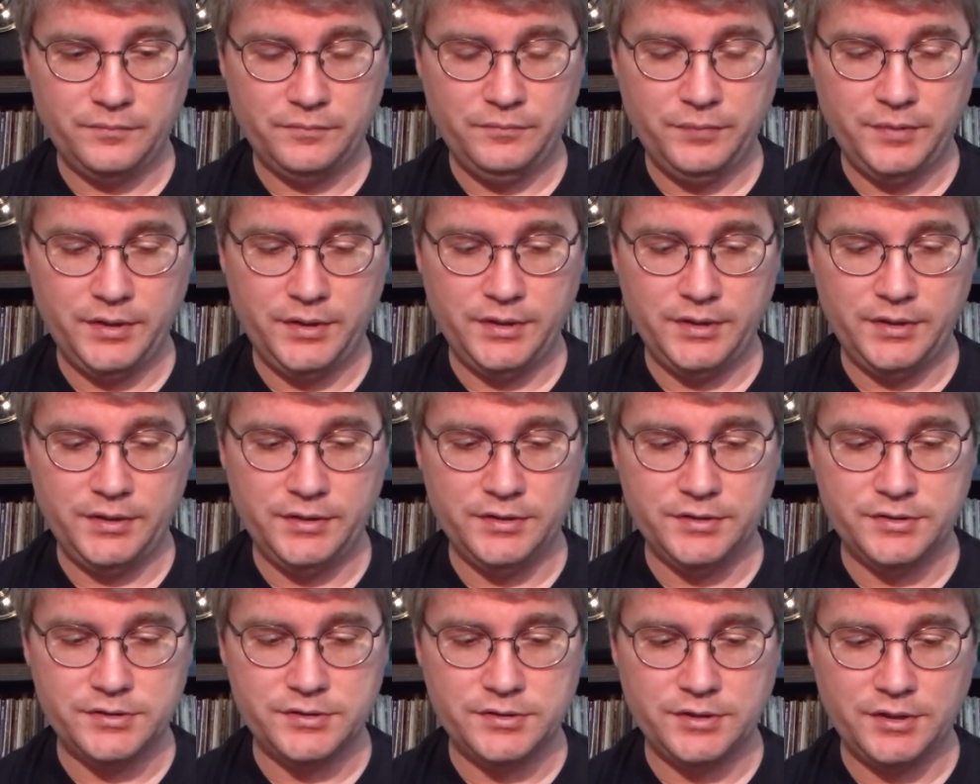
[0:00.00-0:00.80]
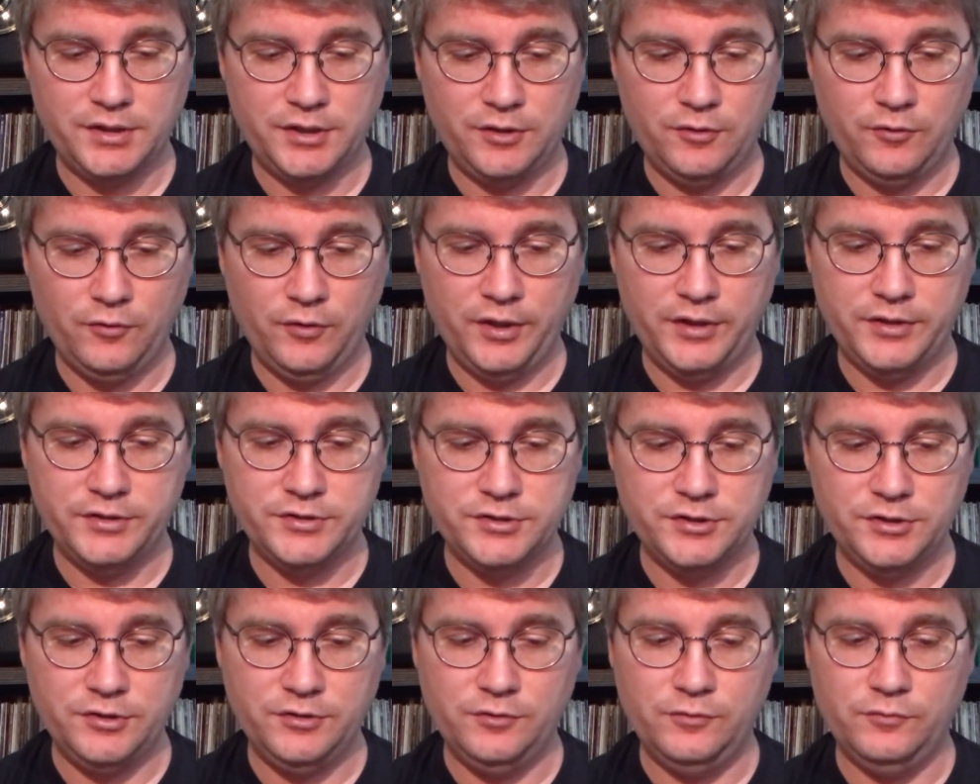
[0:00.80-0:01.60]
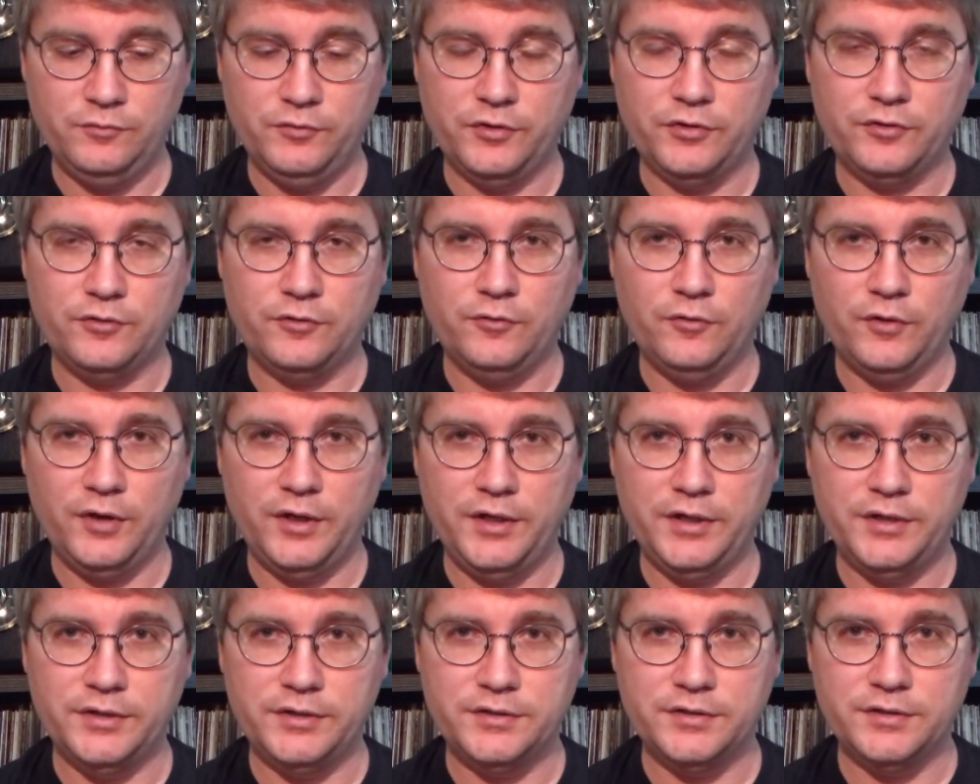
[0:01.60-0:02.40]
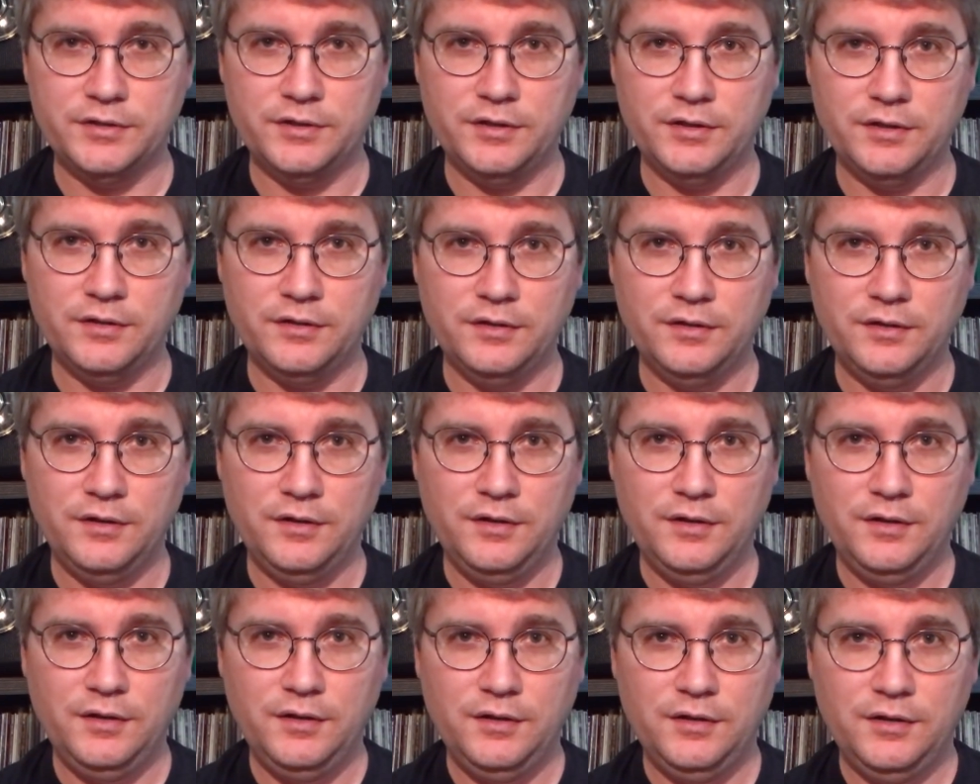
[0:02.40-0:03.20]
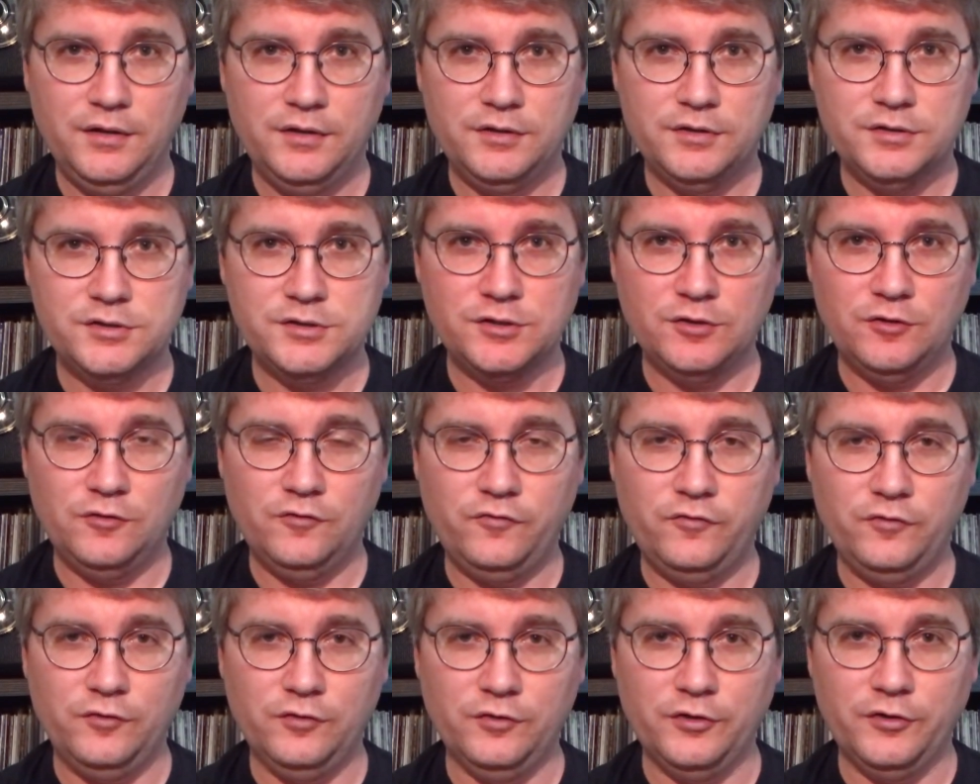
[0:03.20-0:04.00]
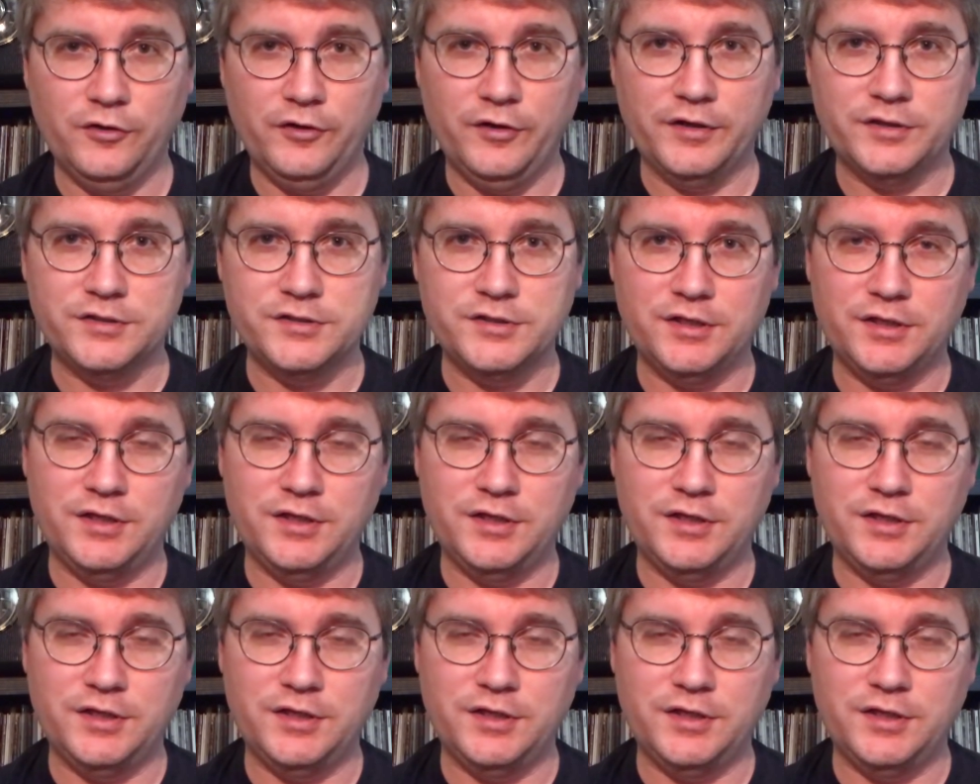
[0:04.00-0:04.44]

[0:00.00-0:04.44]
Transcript: but it is a great tune with great soulful lyrics.